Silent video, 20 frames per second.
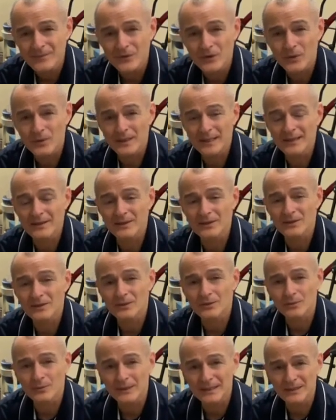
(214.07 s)
So
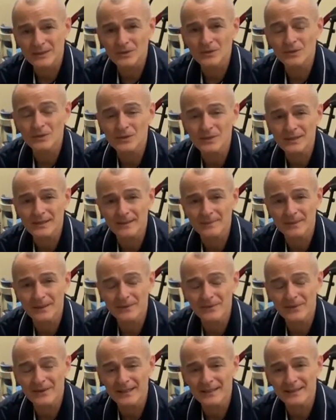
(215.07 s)
either reduce some
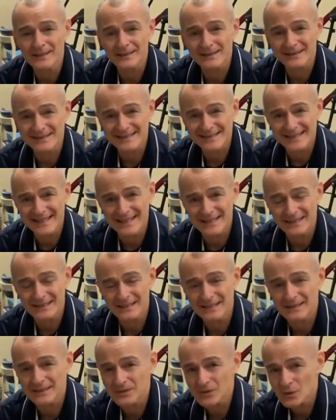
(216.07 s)
of the
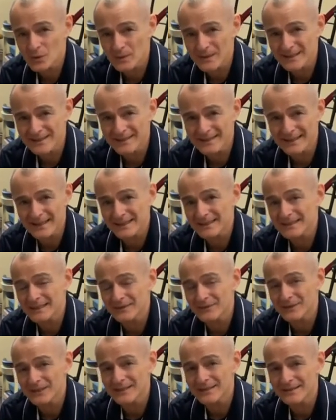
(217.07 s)
standing and twisting
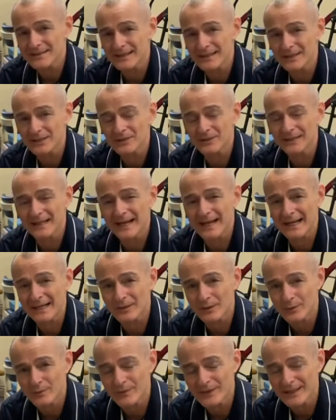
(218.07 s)
activities that could
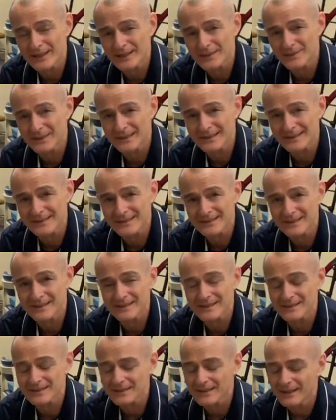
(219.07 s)
aggravate the
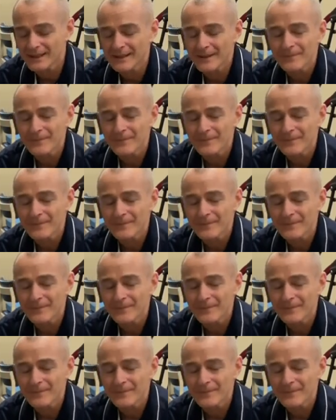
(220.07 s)
meniscus.